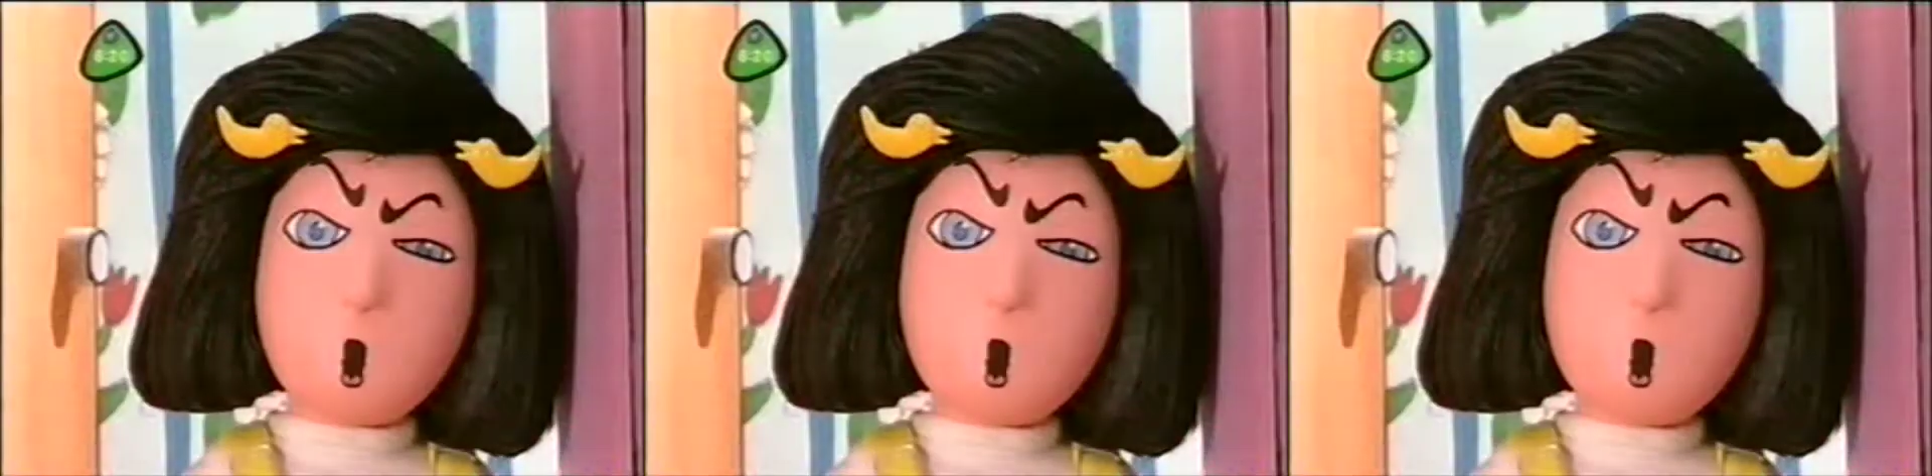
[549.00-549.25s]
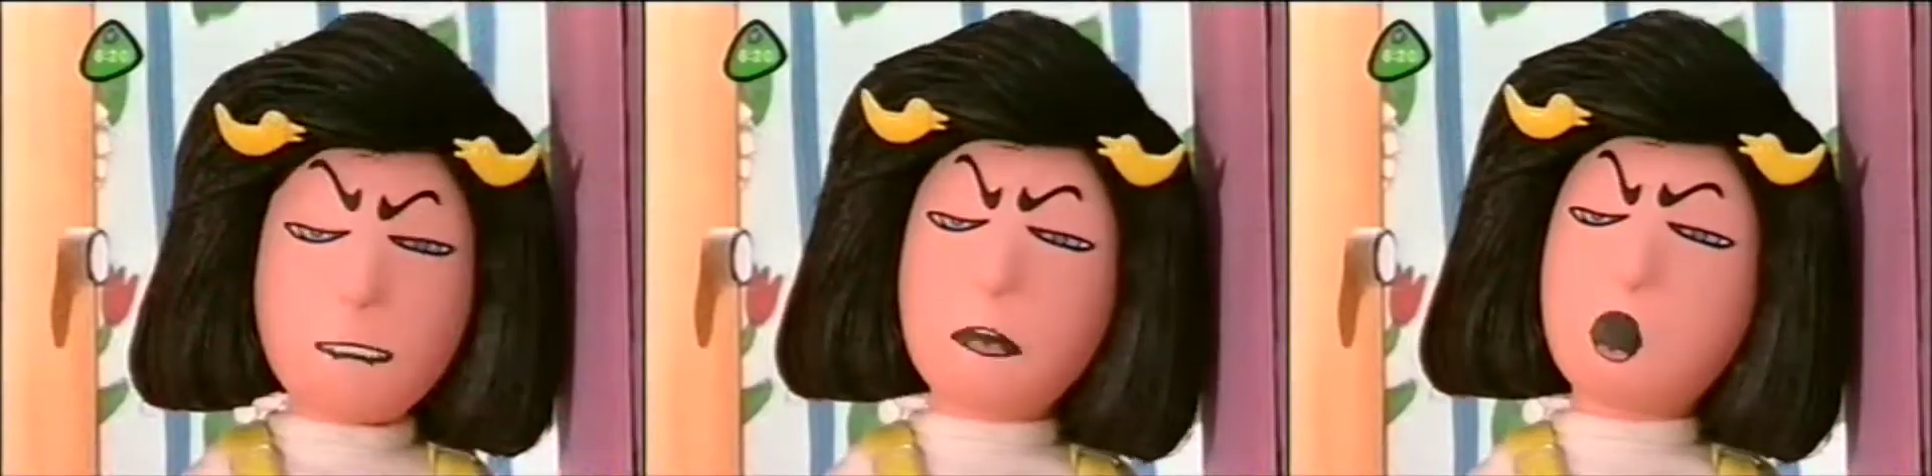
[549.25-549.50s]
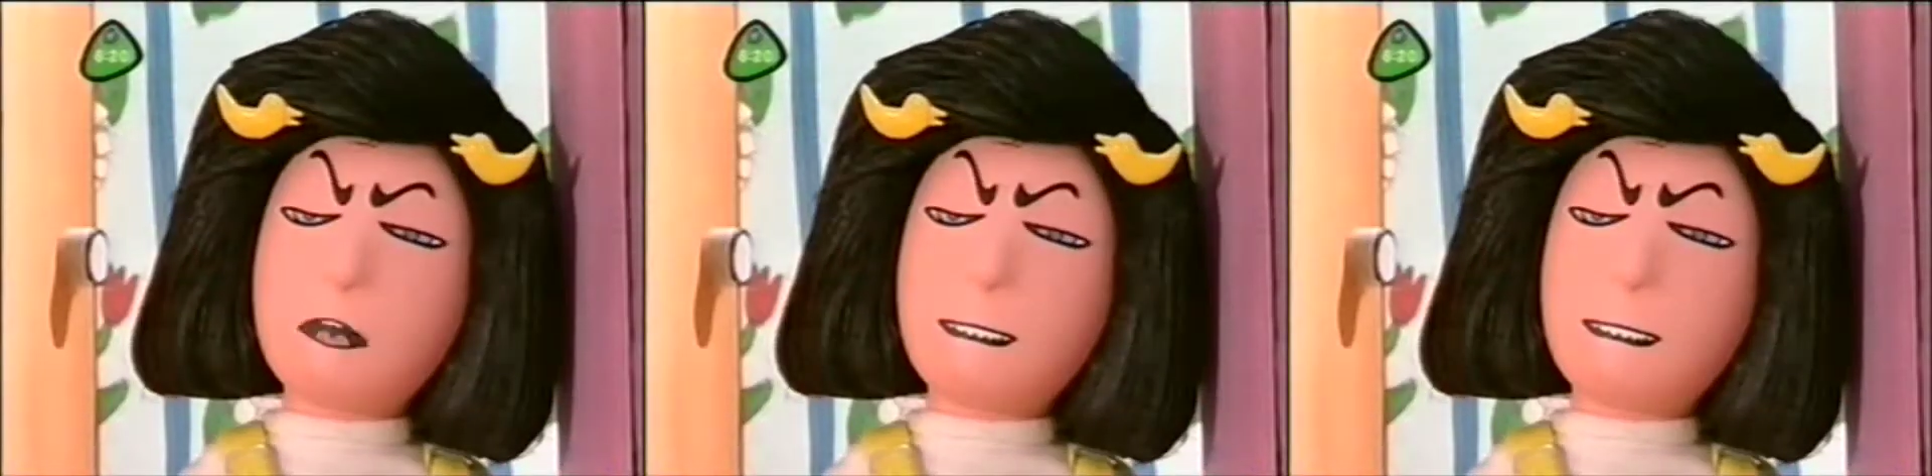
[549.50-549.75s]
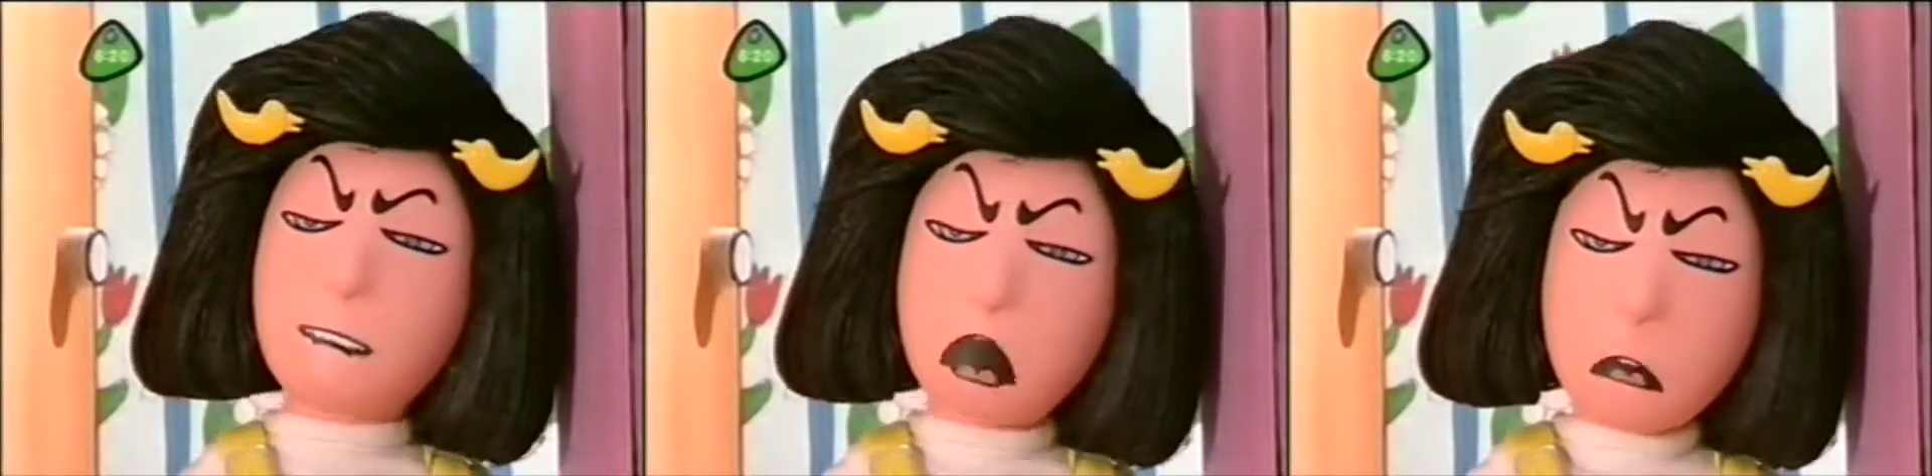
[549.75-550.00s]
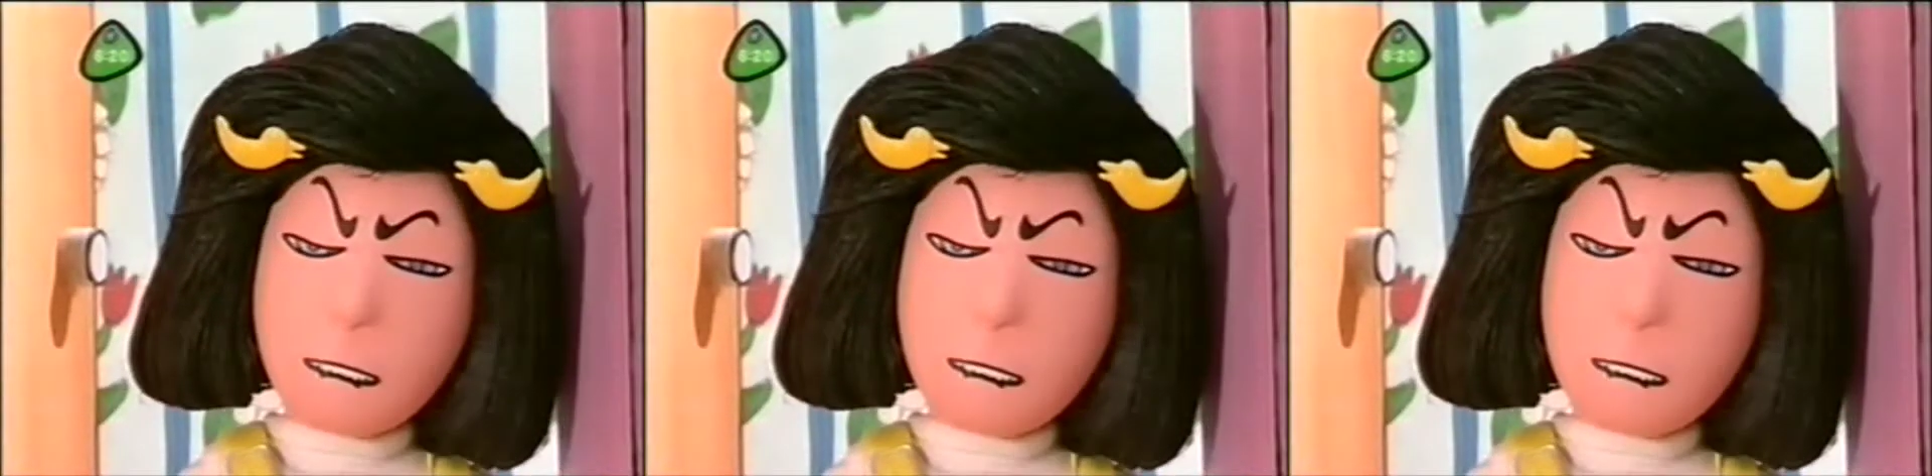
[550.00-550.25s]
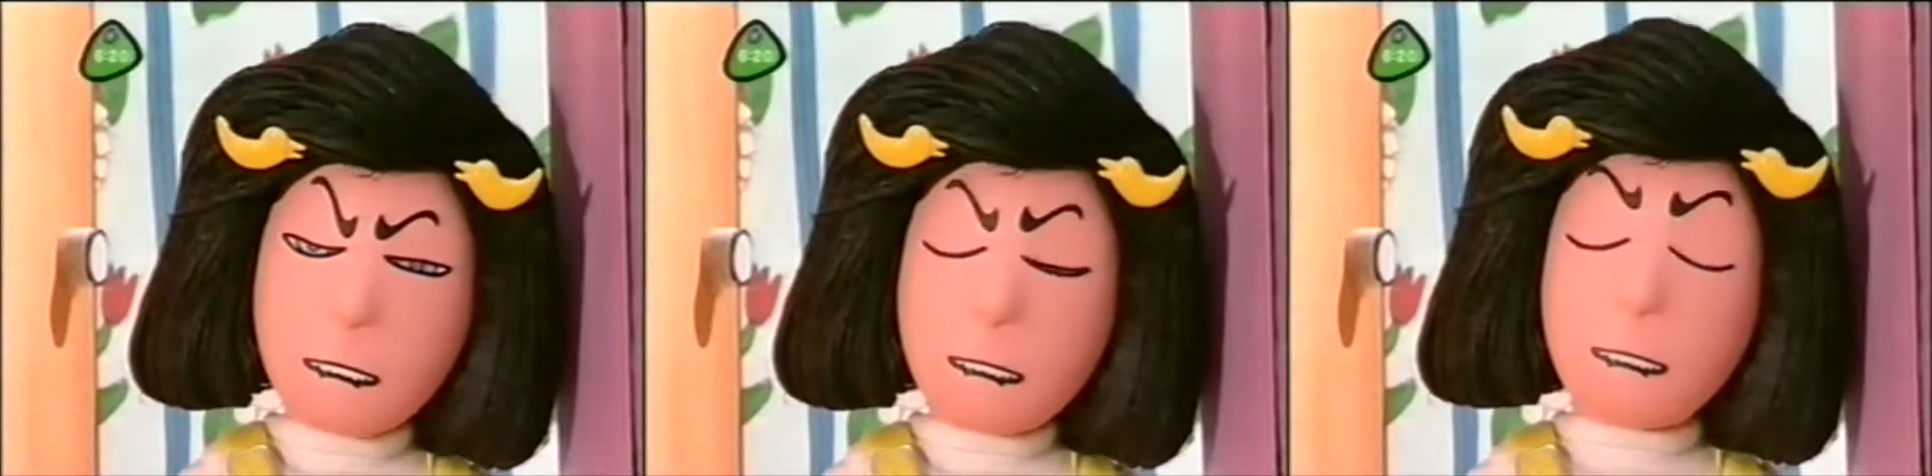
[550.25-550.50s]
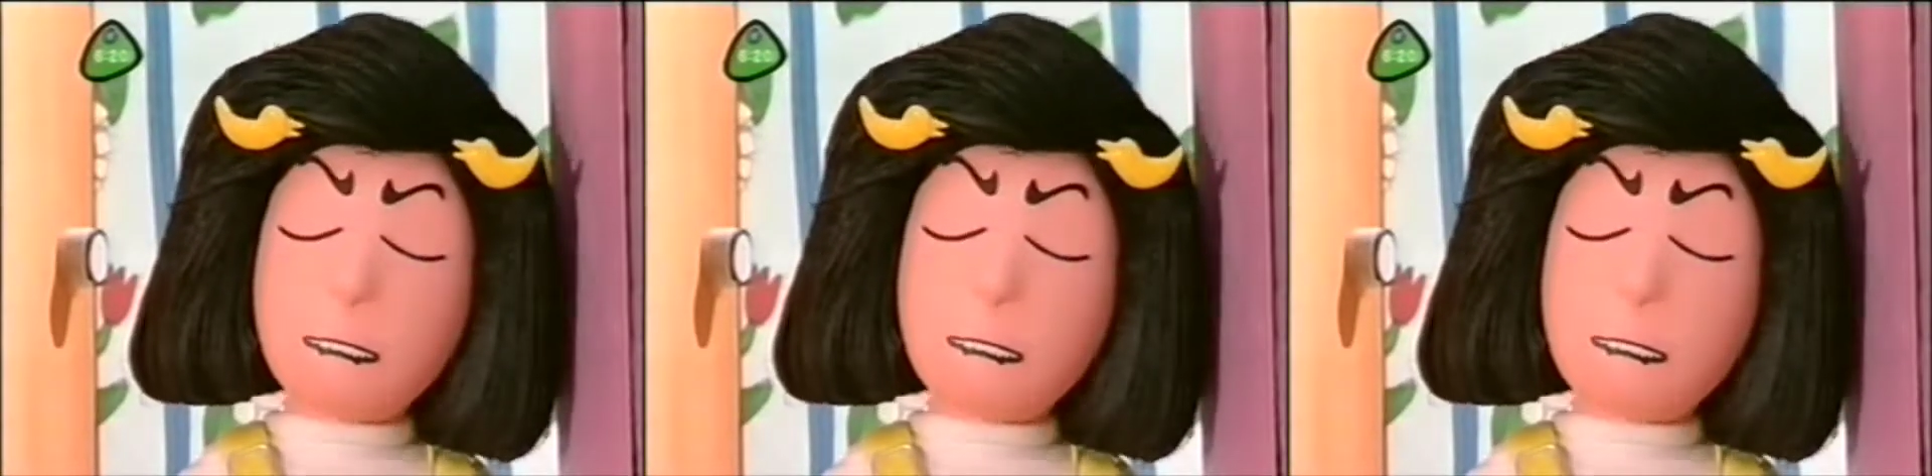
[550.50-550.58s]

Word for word: You're rotten, Ralph.